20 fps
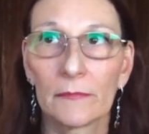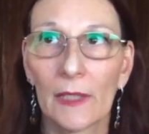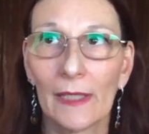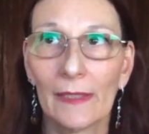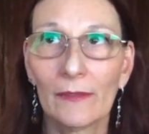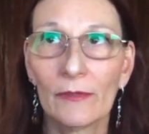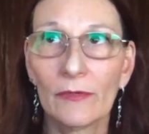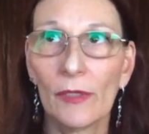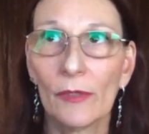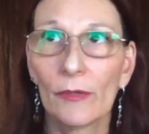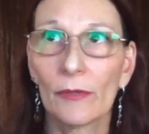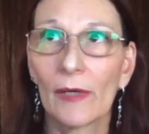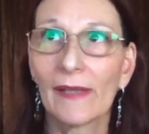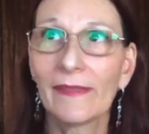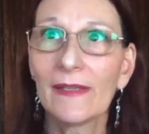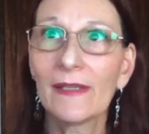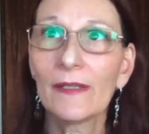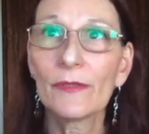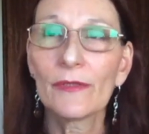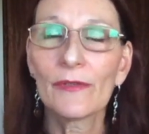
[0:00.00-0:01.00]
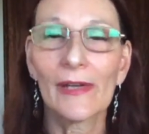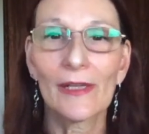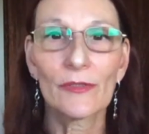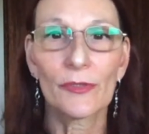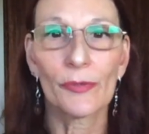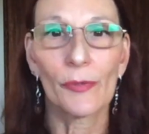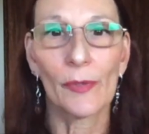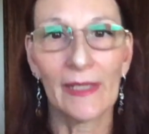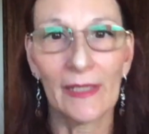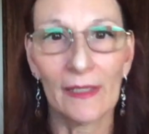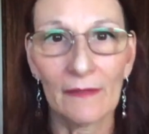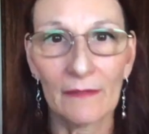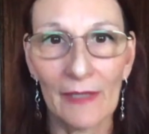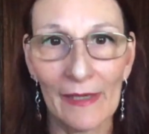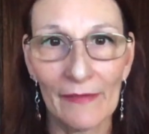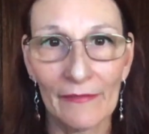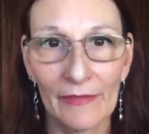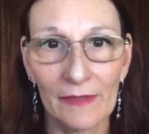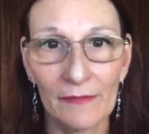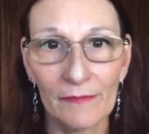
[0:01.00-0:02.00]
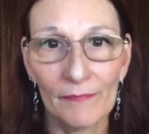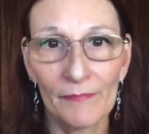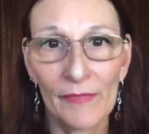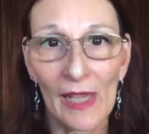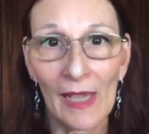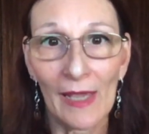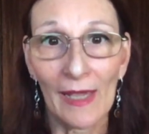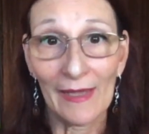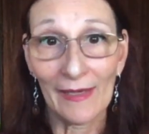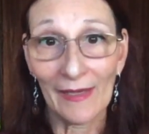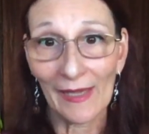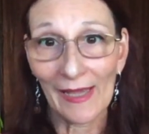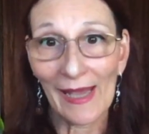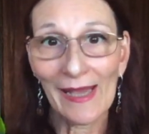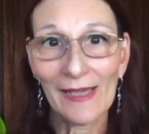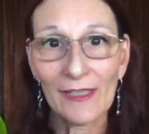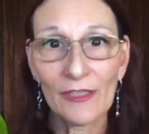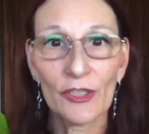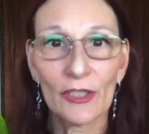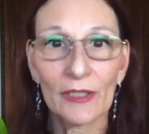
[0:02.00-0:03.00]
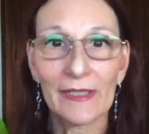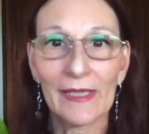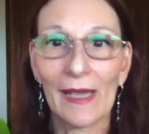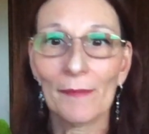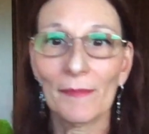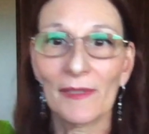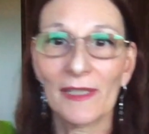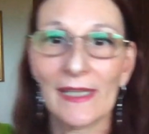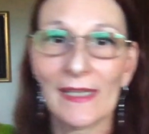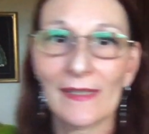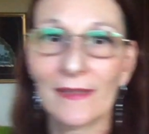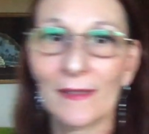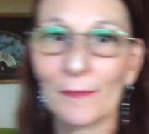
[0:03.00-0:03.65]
don't know, I think it was around 2011, and I'm gonna get the